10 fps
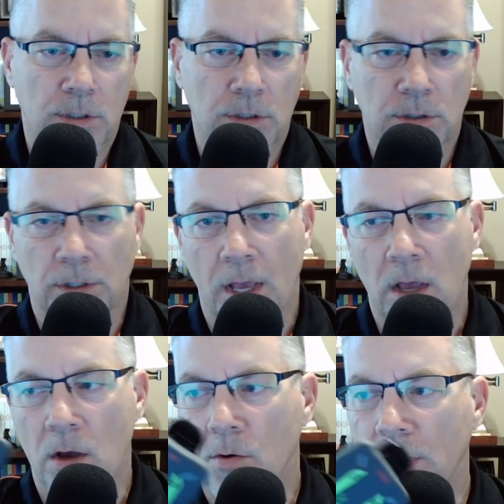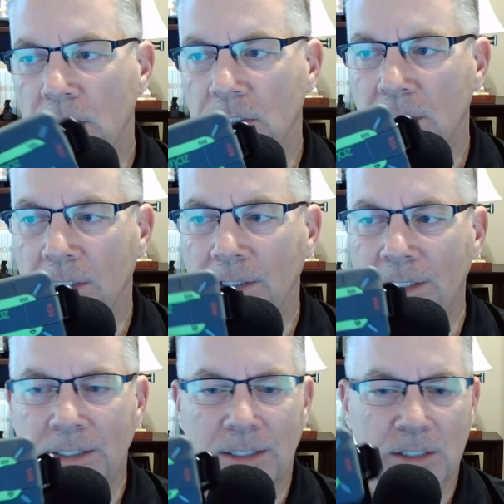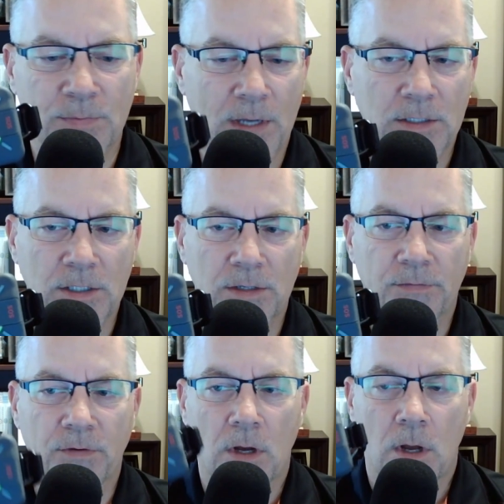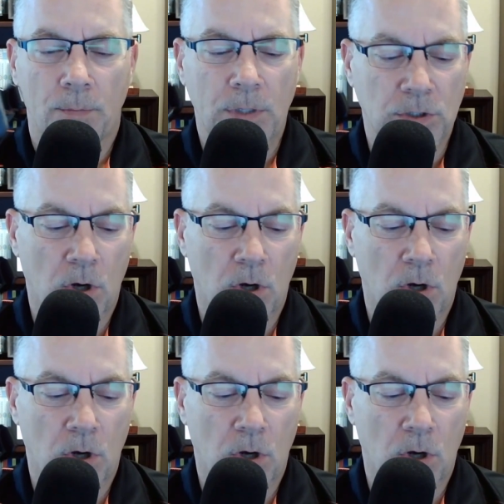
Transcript: the Zoleo is the least expensive piece of